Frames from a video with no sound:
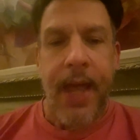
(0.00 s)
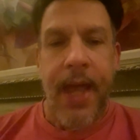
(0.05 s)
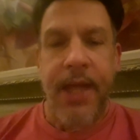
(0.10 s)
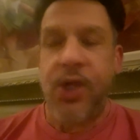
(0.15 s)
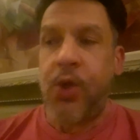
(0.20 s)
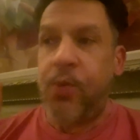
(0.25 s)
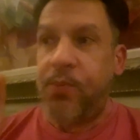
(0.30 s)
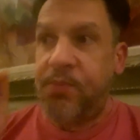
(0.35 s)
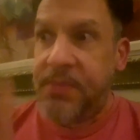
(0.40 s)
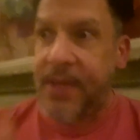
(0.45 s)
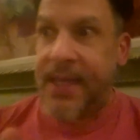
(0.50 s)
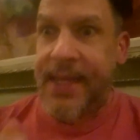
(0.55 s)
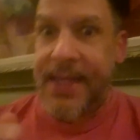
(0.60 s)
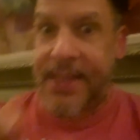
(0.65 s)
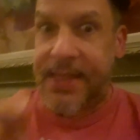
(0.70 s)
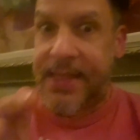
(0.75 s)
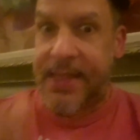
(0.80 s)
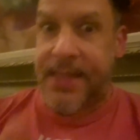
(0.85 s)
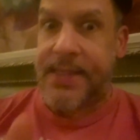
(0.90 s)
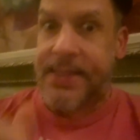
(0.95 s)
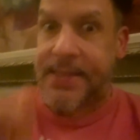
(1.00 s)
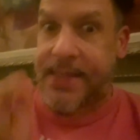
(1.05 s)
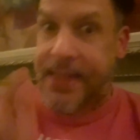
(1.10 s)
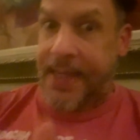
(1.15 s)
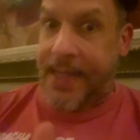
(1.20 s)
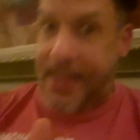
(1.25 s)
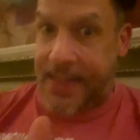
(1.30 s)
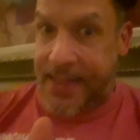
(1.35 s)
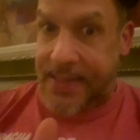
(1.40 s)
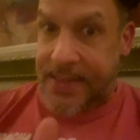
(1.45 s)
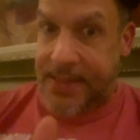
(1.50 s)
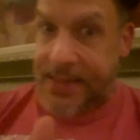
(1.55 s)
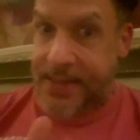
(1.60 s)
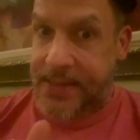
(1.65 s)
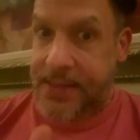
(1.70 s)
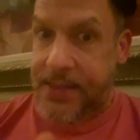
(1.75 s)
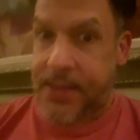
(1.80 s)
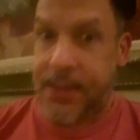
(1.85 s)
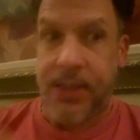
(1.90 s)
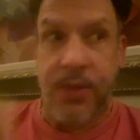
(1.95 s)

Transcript: And you meet these kids,